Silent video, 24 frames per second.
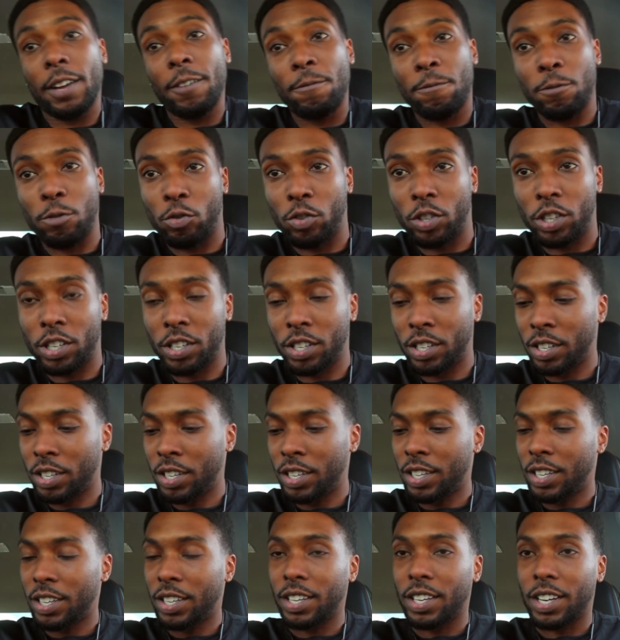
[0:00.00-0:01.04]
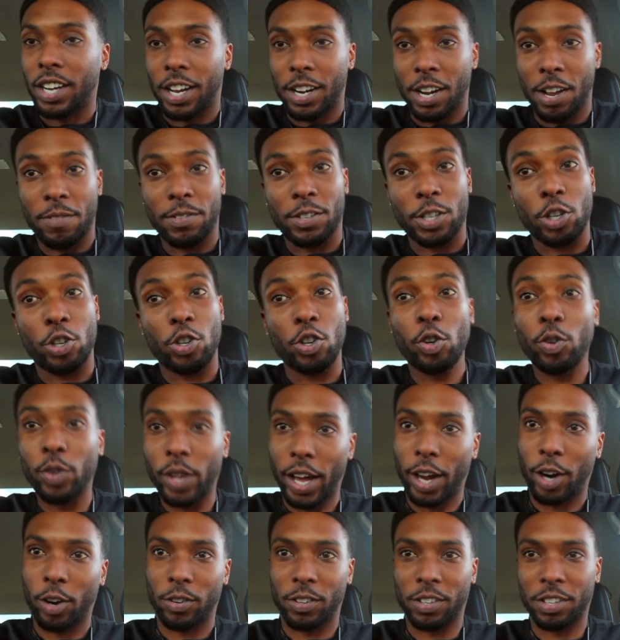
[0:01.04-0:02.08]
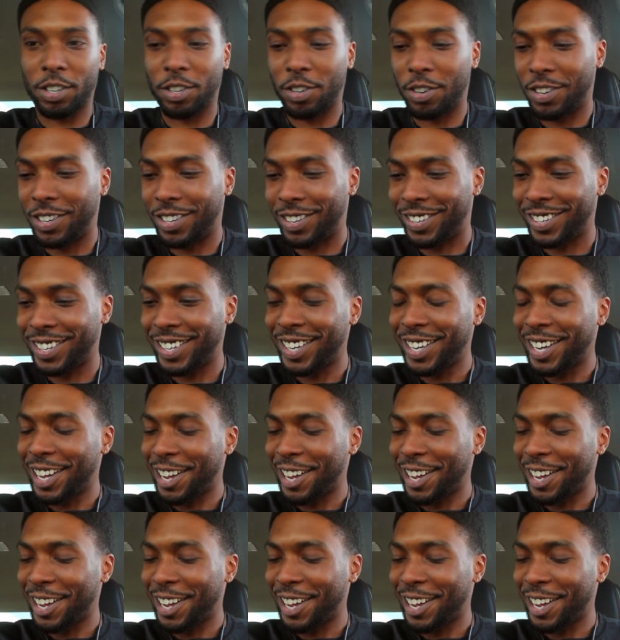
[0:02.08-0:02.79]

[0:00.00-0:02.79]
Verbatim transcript: influenced enough to do that on a song.